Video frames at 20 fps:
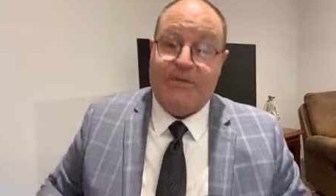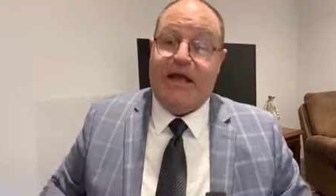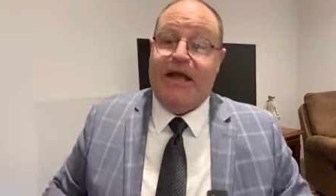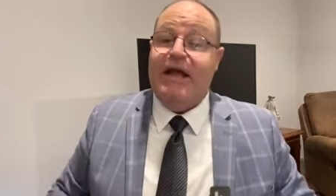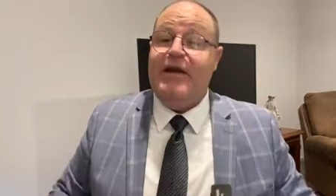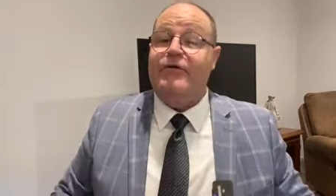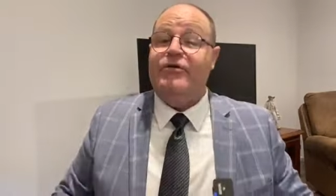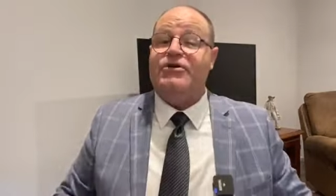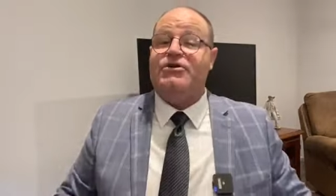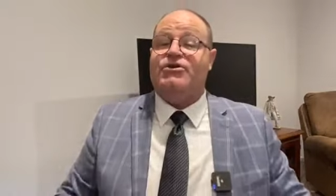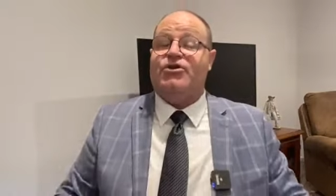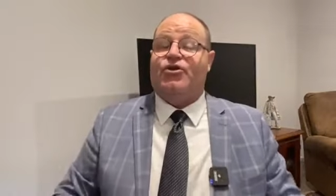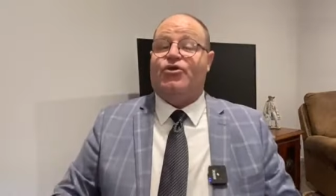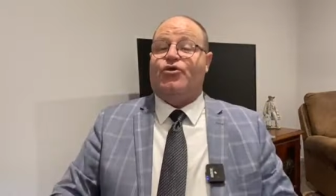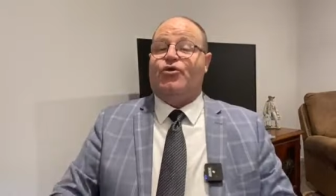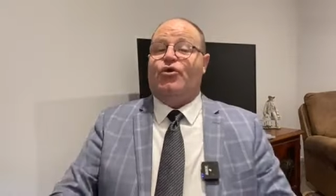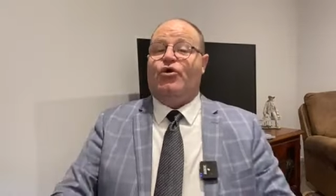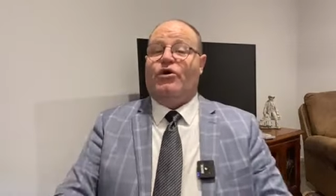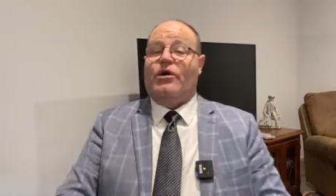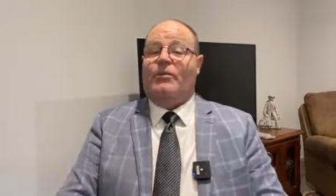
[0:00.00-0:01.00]
Now, here is the
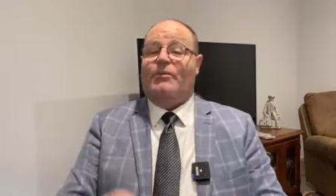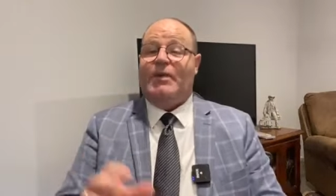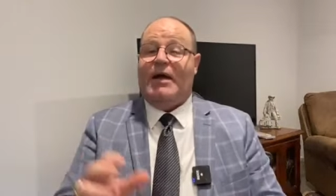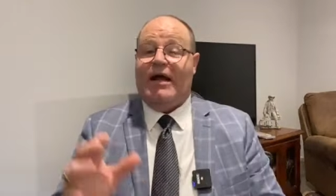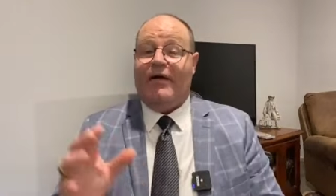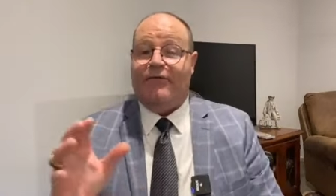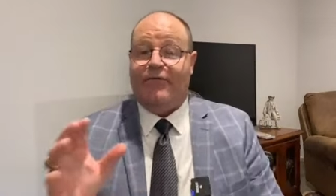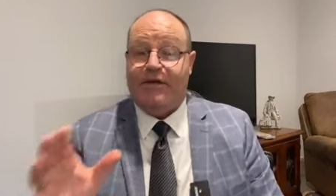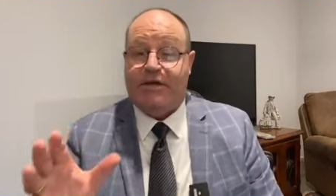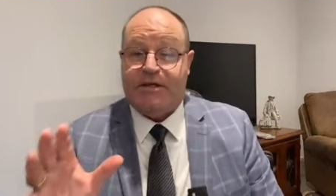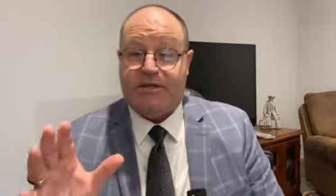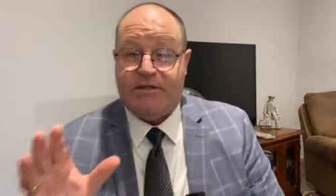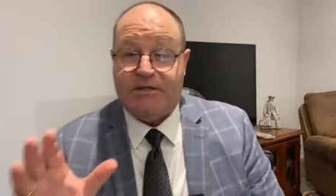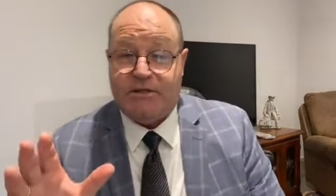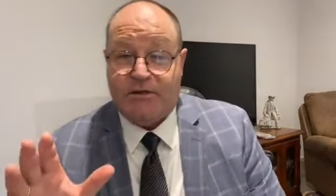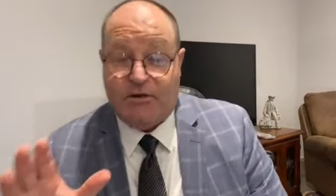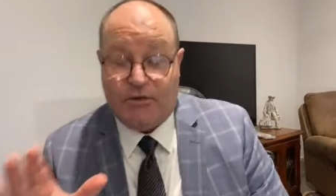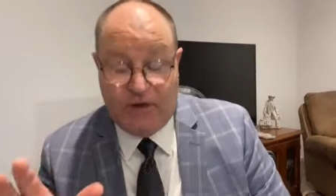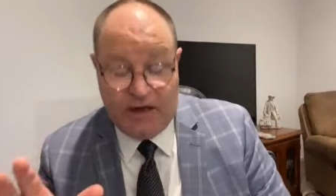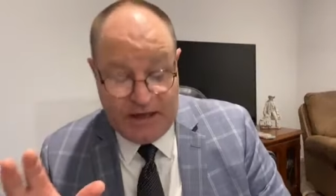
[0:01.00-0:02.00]
thought about
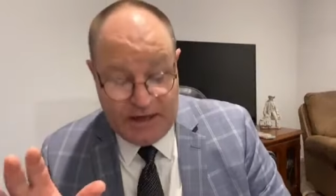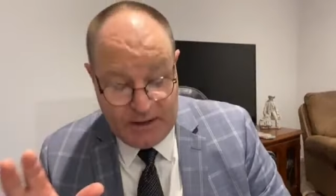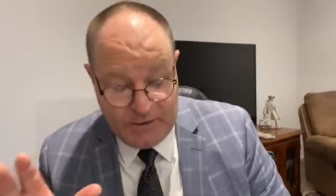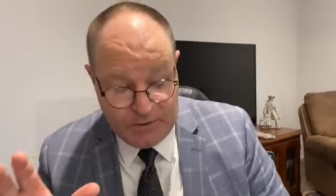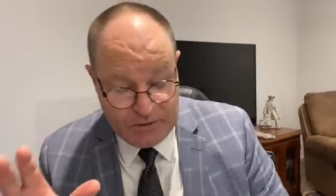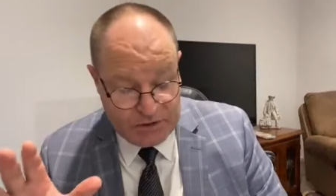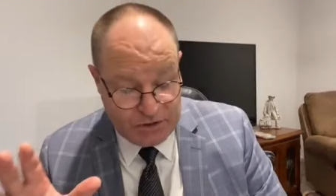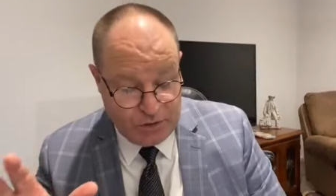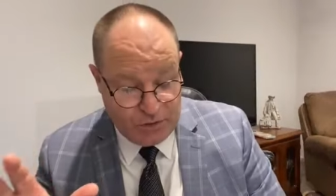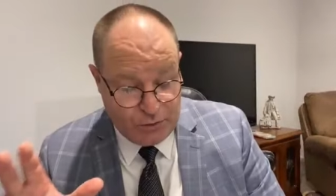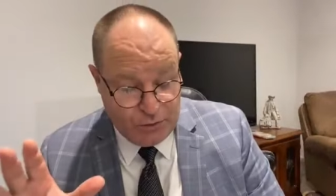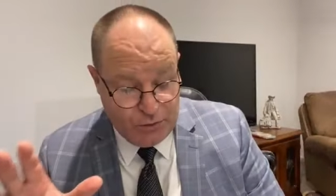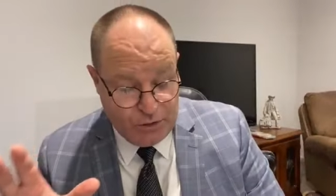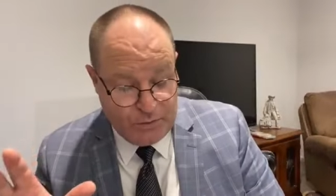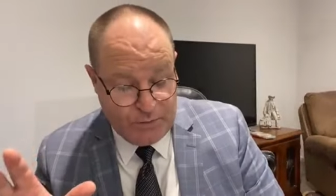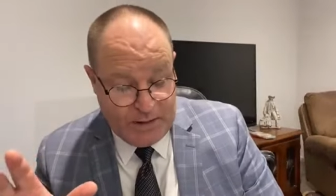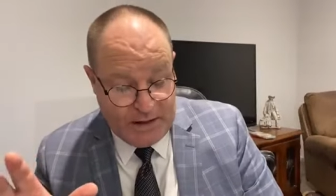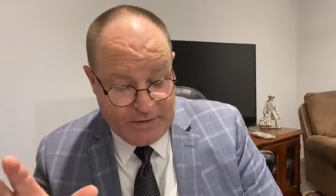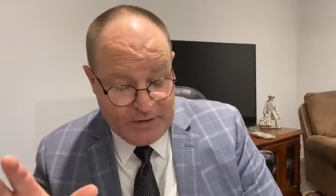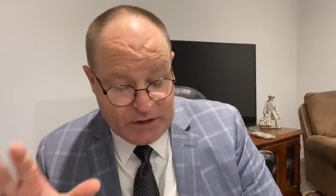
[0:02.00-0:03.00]
this. All right, here is the thought
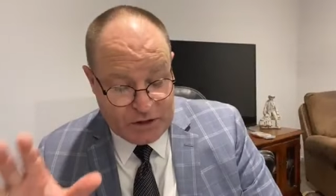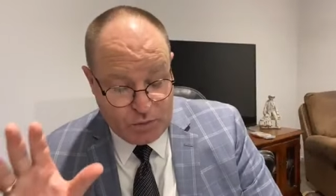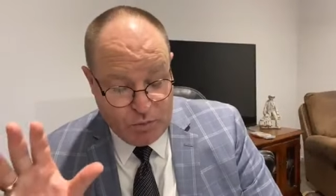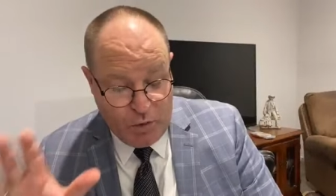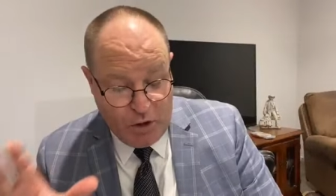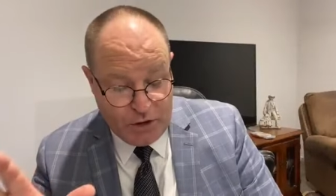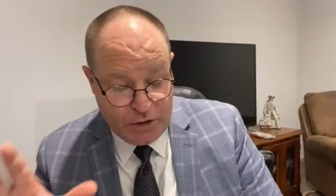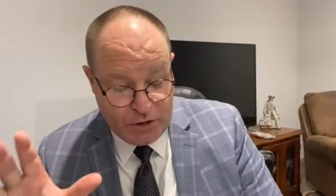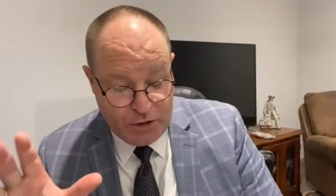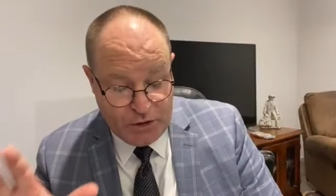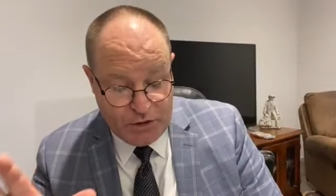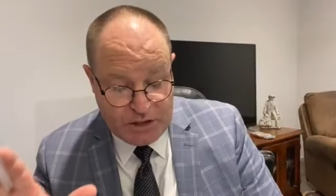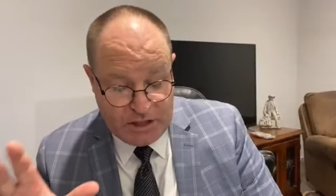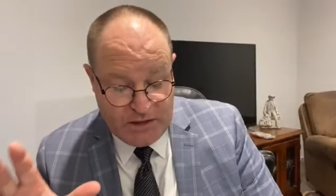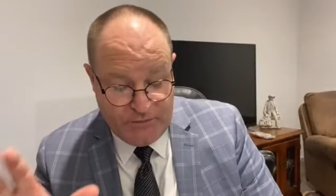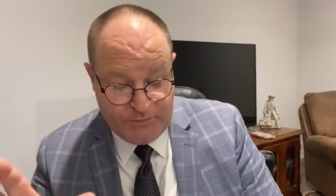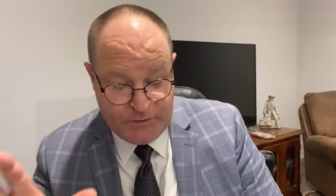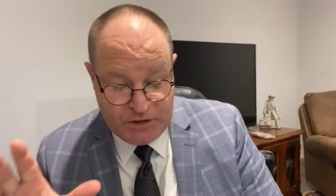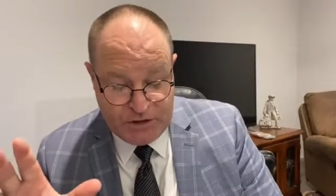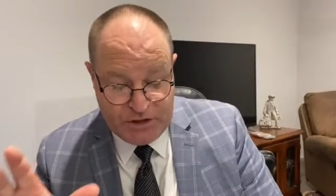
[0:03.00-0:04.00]
about this. What you
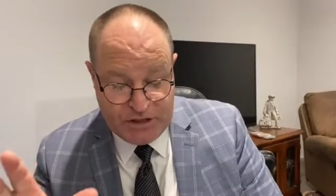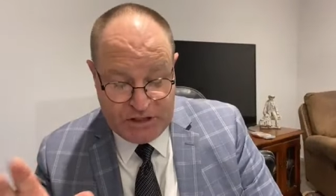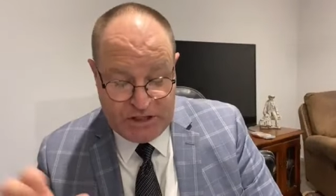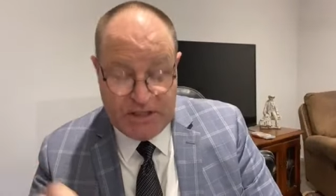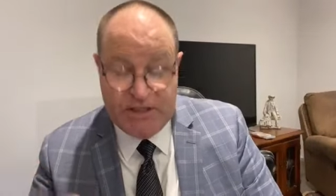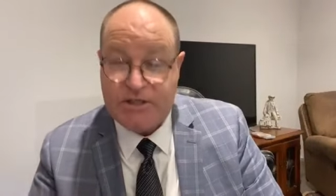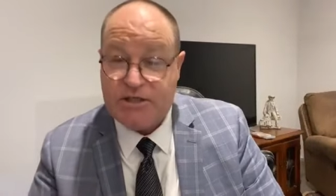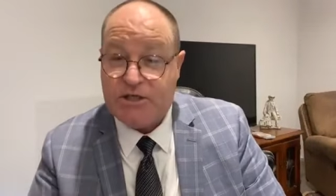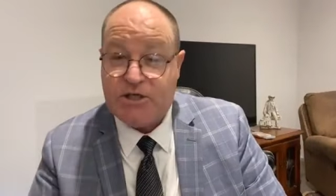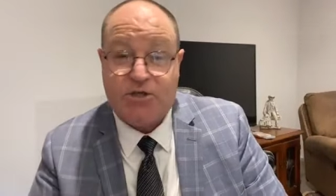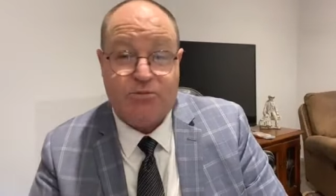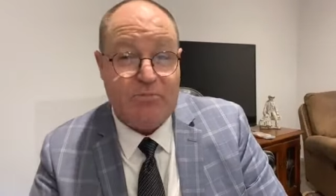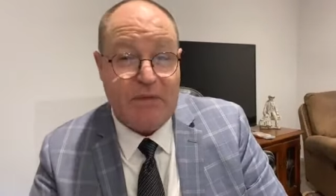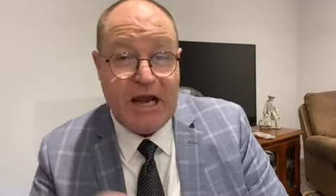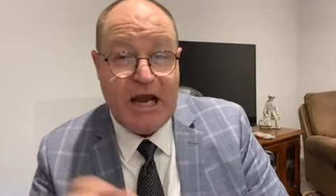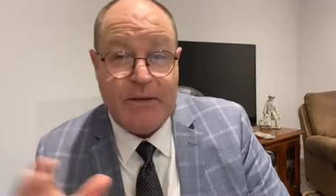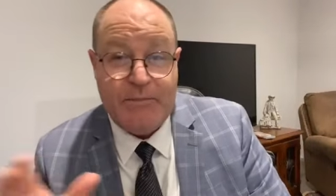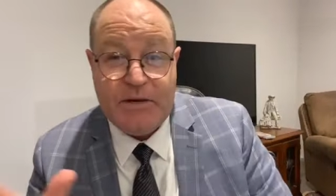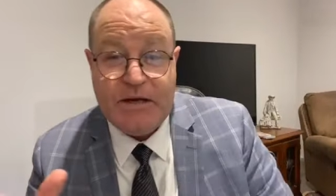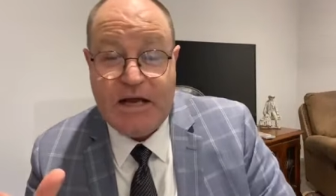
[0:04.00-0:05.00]
give to Jesus
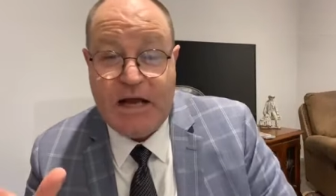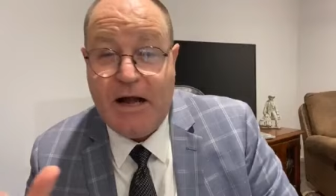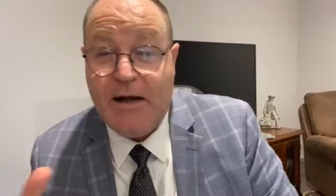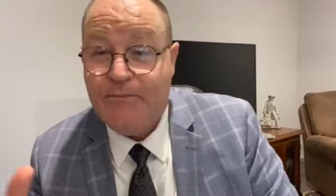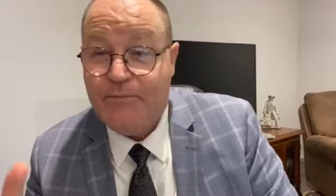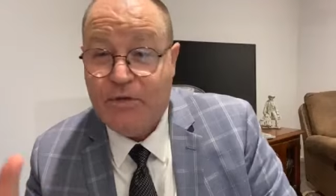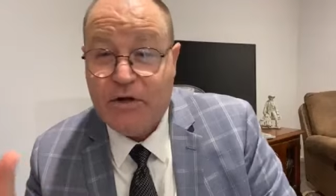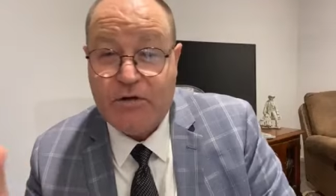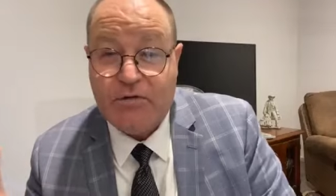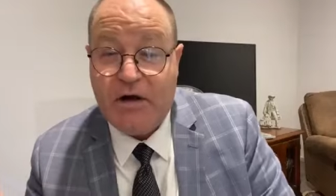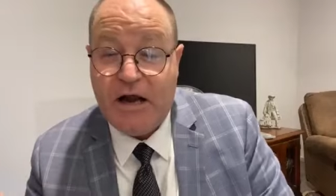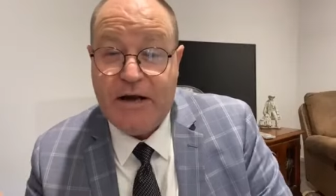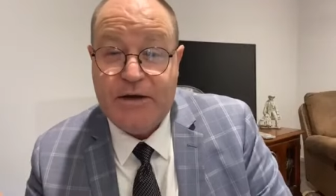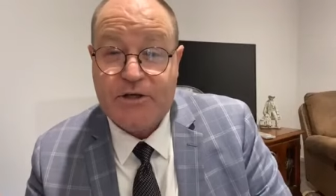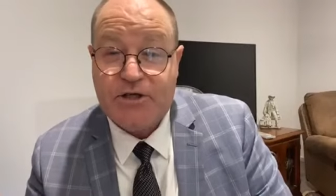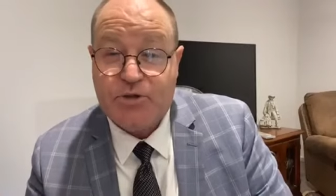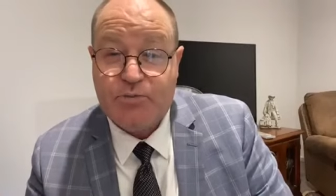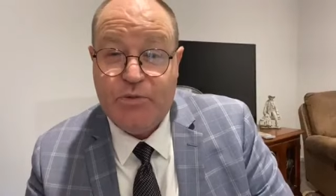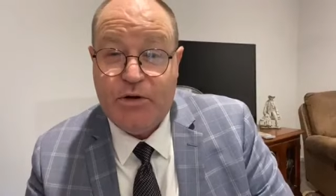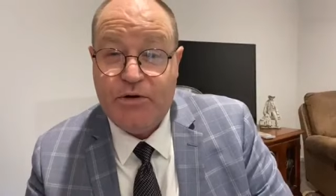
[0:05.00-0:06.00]
may become the
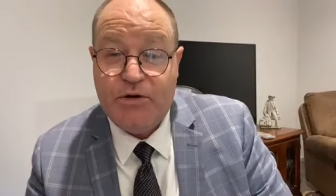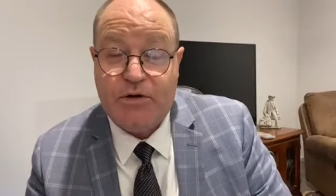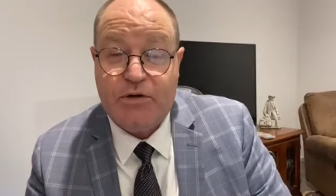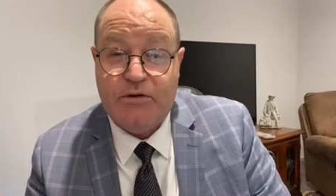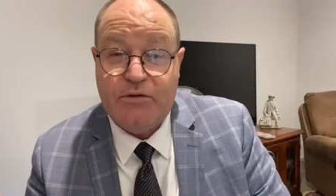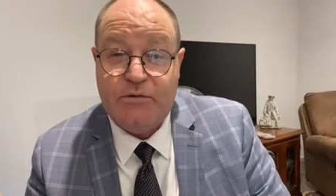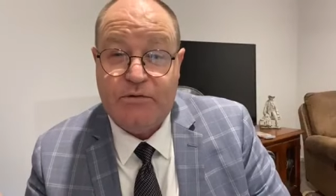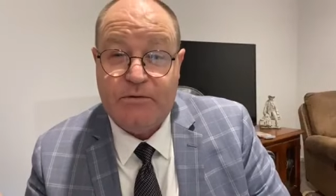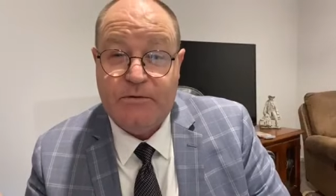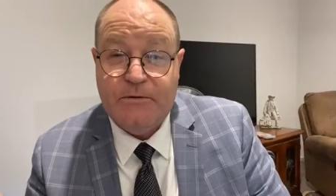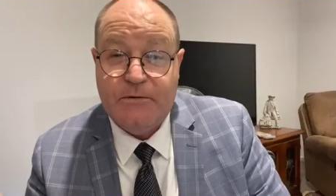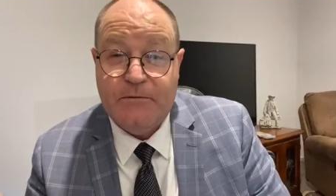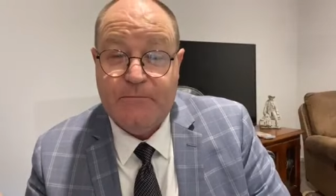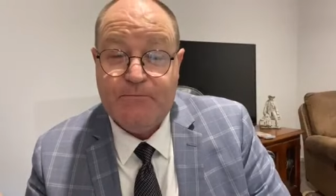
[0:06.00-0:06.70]
greatest miracle.